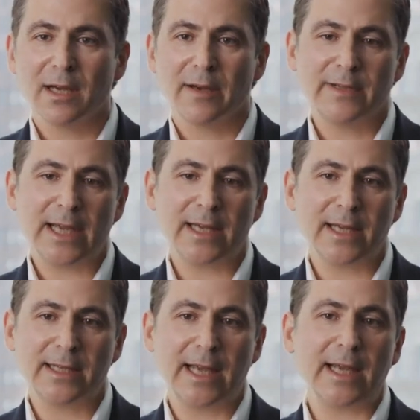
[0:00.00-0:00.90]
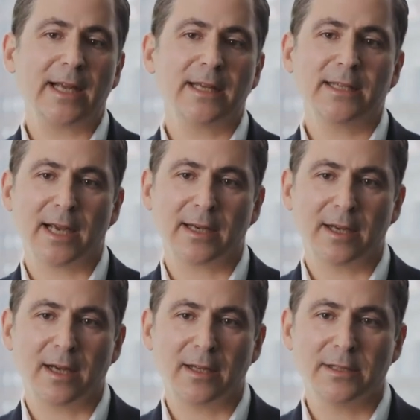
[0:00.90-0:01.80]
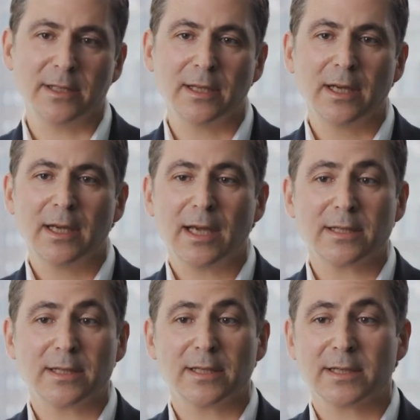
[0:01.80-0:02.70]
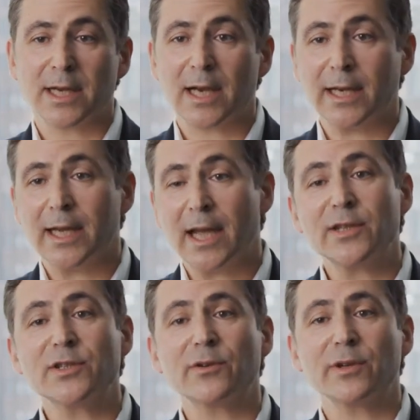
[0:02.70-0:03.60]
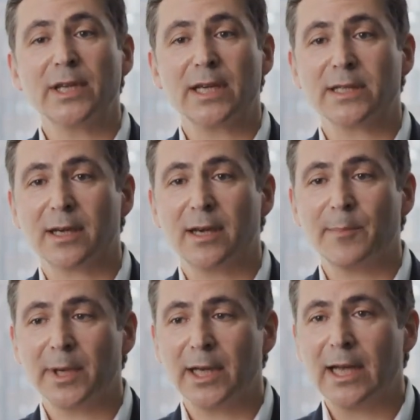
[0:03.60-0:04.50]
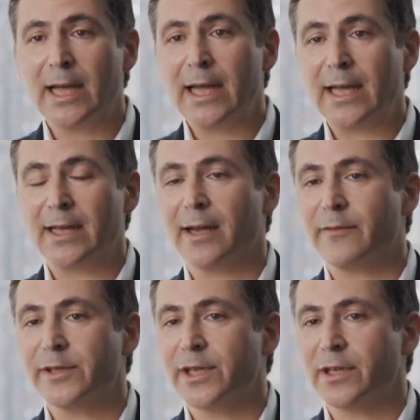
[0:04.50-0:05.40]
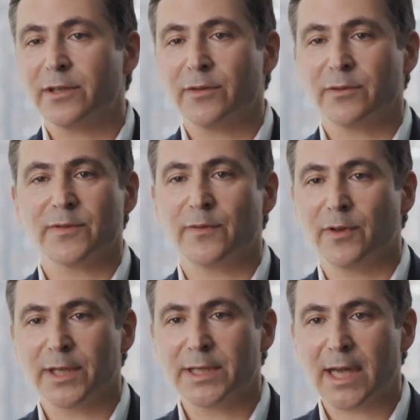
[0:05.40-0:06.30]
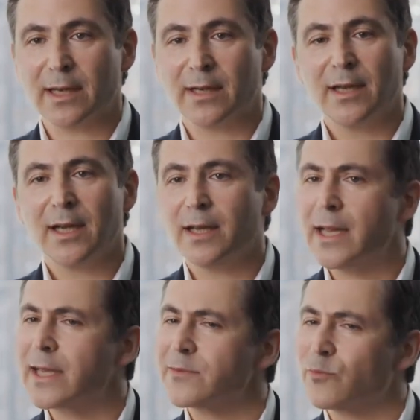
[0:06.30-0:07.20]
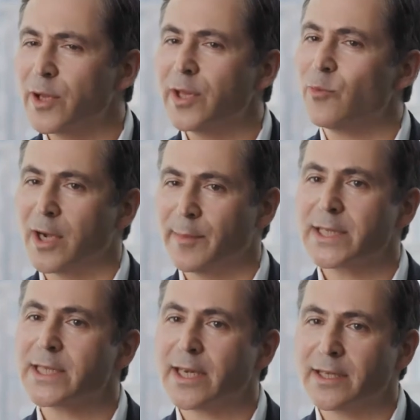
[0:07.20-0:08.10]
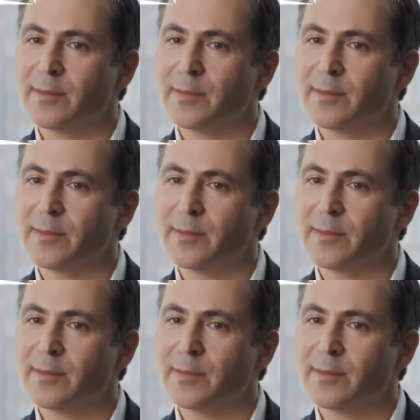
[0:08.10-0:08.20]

of taking data and technology as a society and certainly as a company and leveraging it to its full extent. And that's really why I'm excited